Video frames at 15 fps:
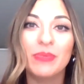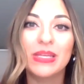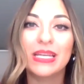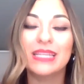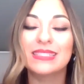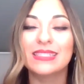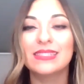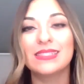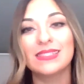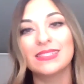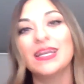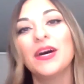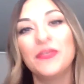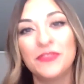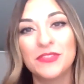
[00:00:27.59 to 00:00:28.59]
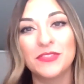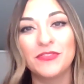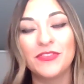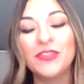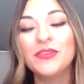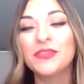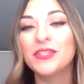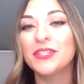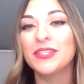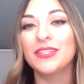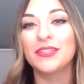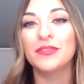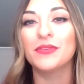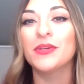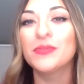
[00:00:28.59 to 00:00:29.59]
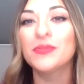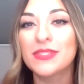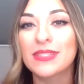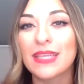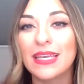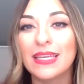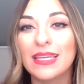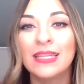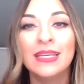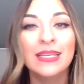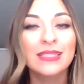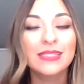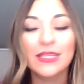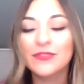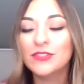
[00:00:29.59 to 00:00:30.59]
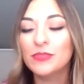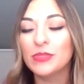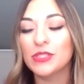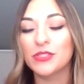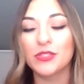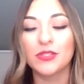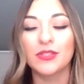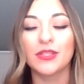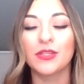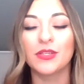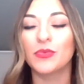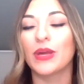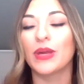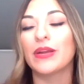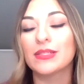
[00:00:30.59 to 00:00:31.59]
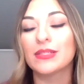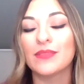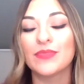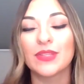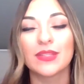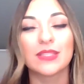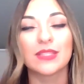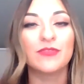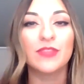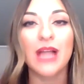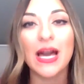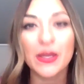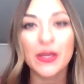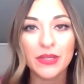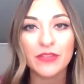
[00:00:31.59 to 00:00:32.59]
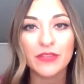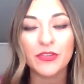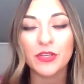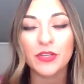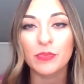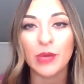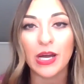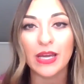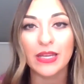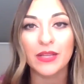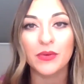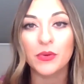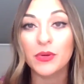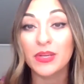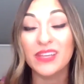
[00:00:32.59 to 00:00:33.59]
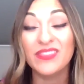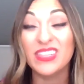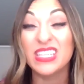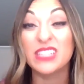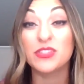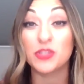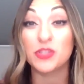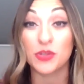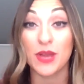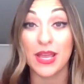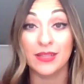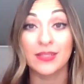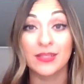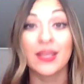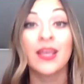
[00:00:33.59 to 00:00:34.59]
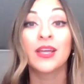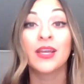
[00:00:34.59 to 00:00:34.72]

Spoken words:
Because it's tough to feel good in your own skin, tough to be sure that you're wearing something that's flattering for your body or even in trend.